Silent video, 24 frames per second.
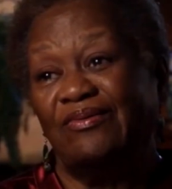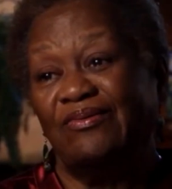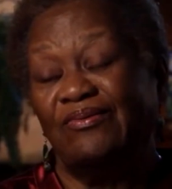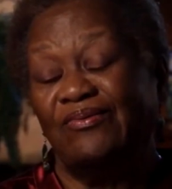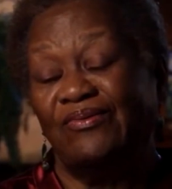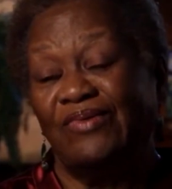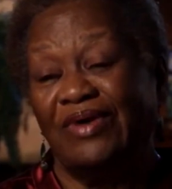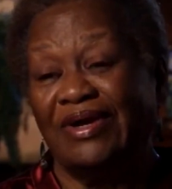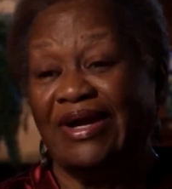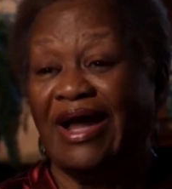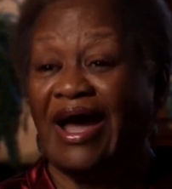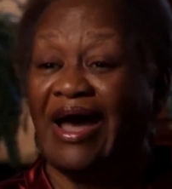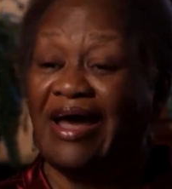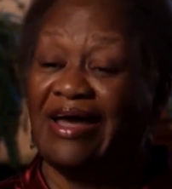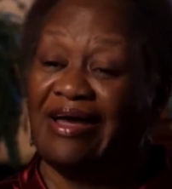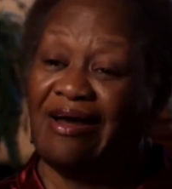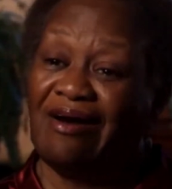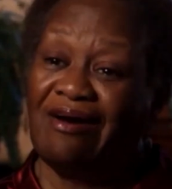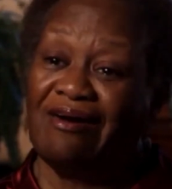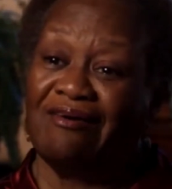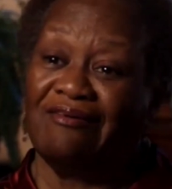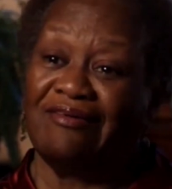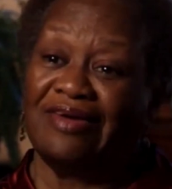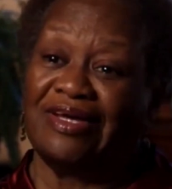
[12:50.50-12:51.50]
What I
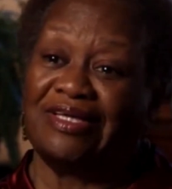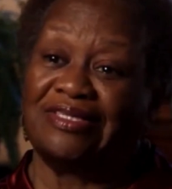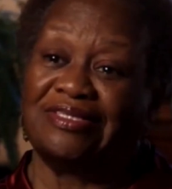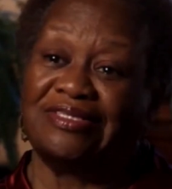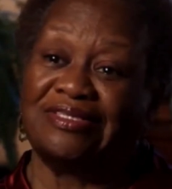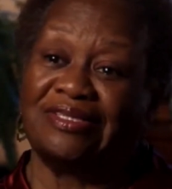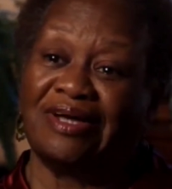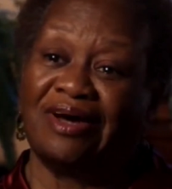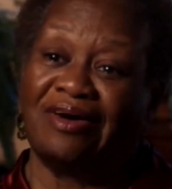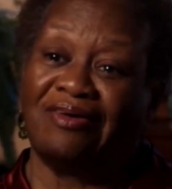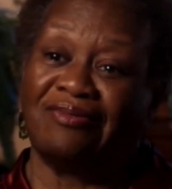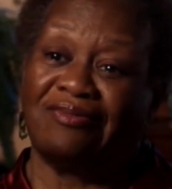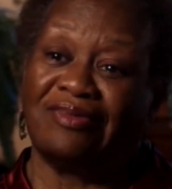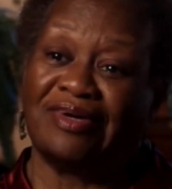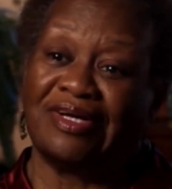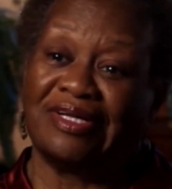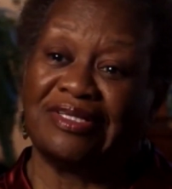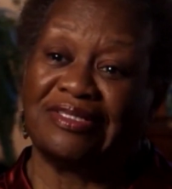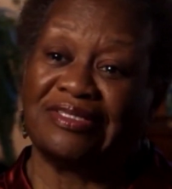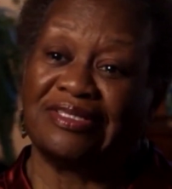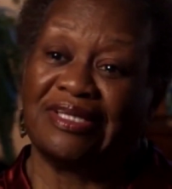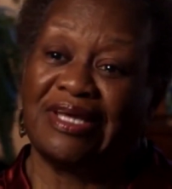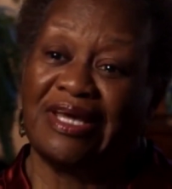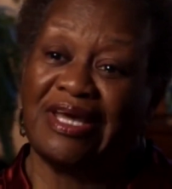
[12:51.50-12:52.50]
always saw
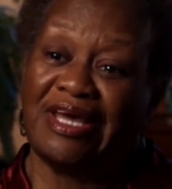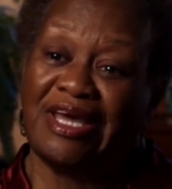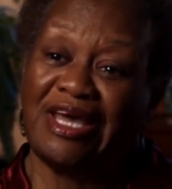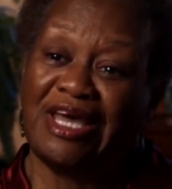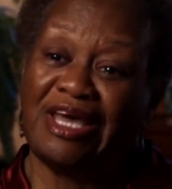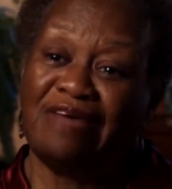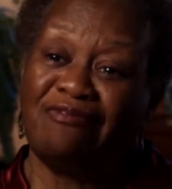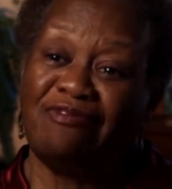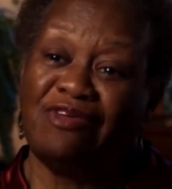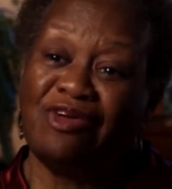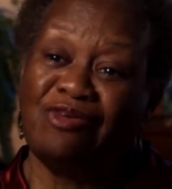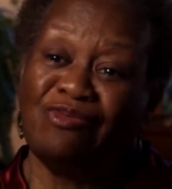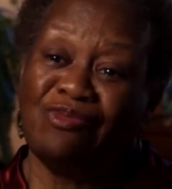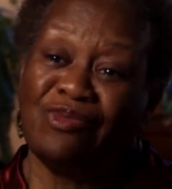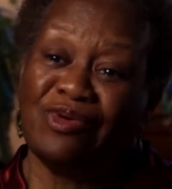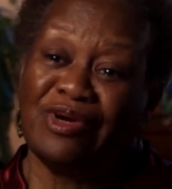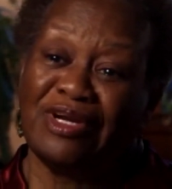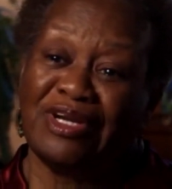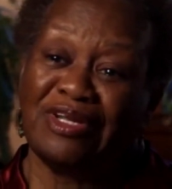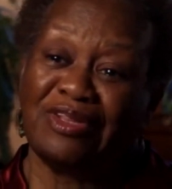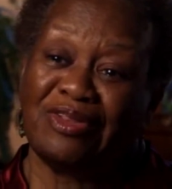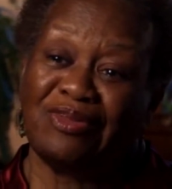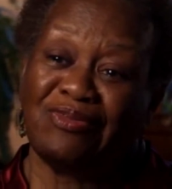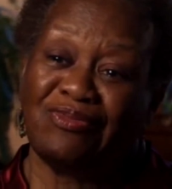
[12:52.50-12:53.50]
was, if you
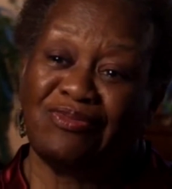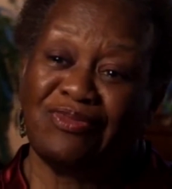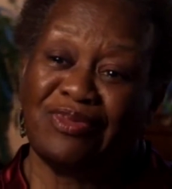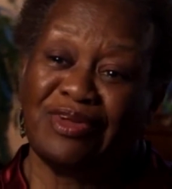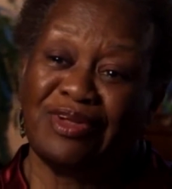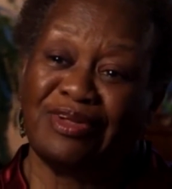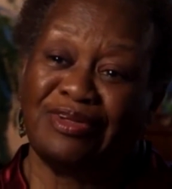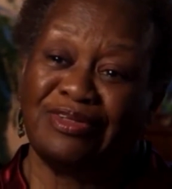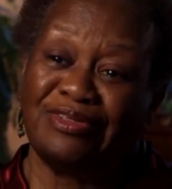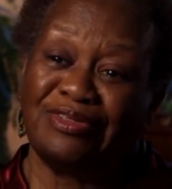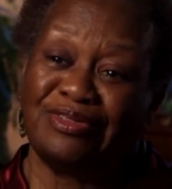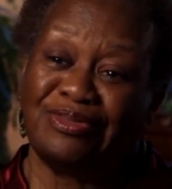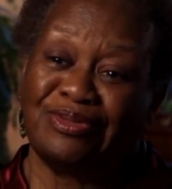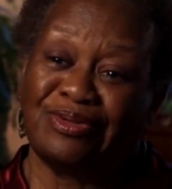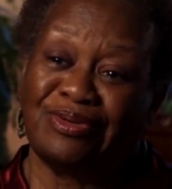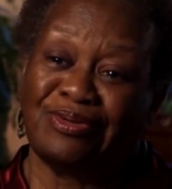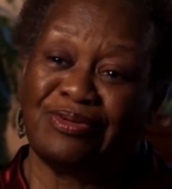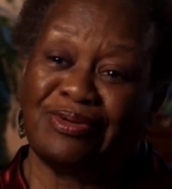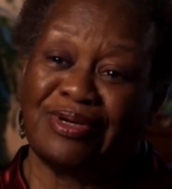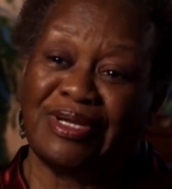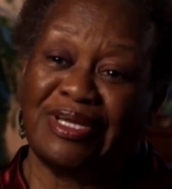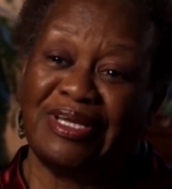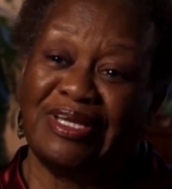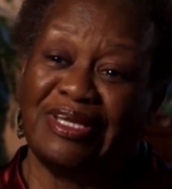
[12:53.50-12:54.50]
wanted the real
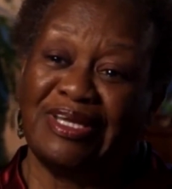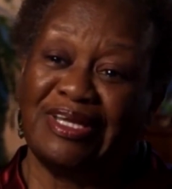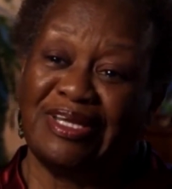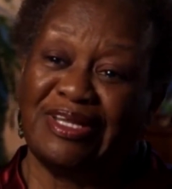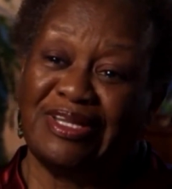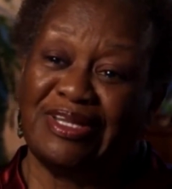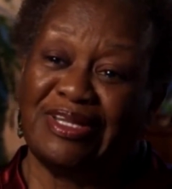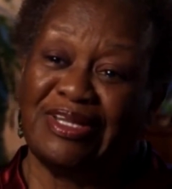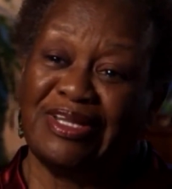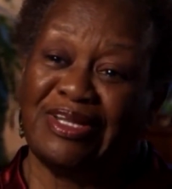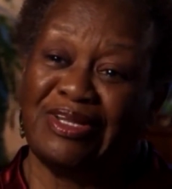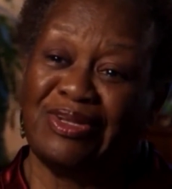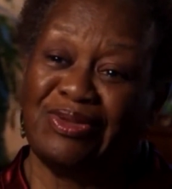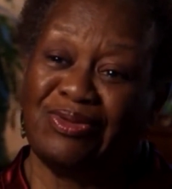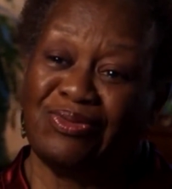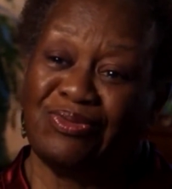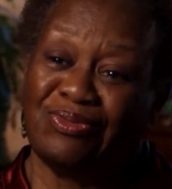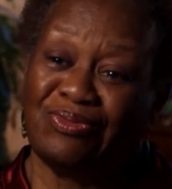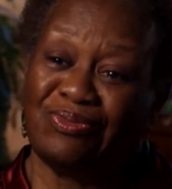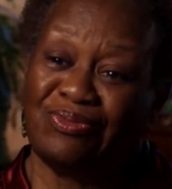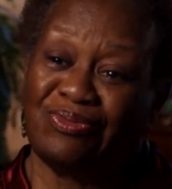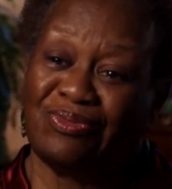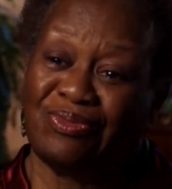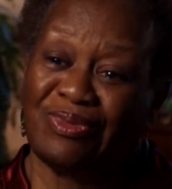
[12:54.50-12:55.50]
story, then
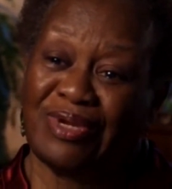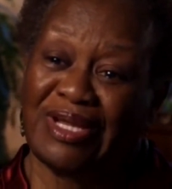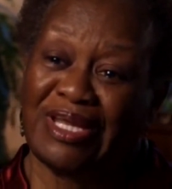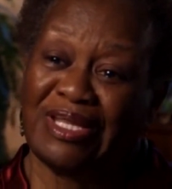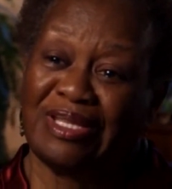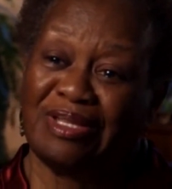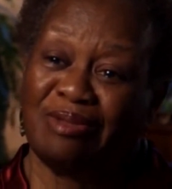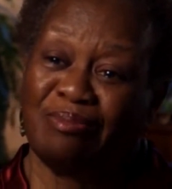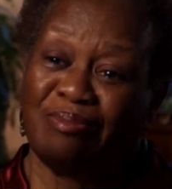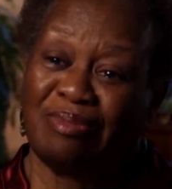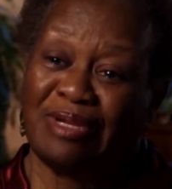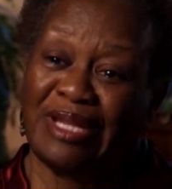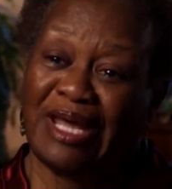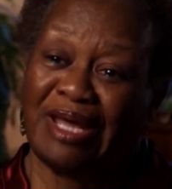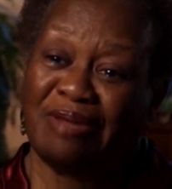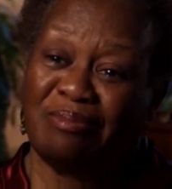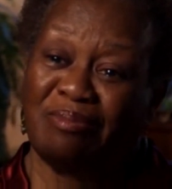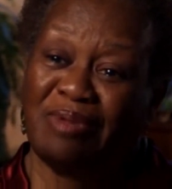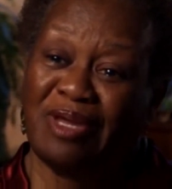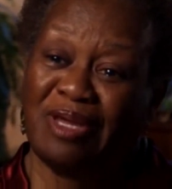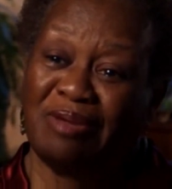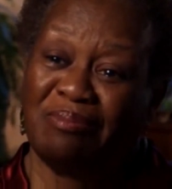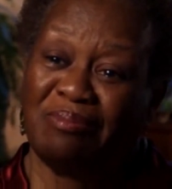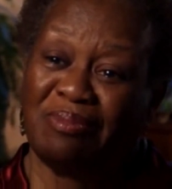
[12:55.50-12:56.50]
you read the
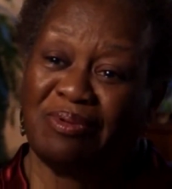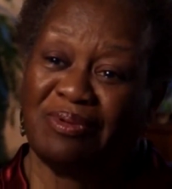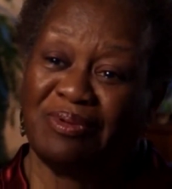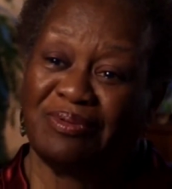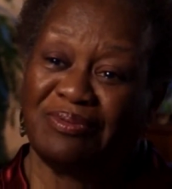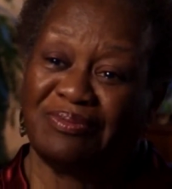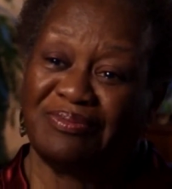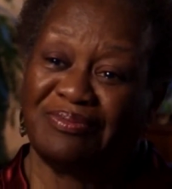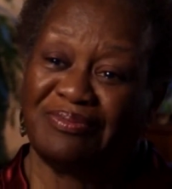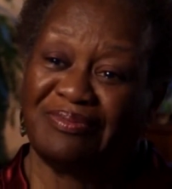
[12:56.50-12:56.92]
black paper.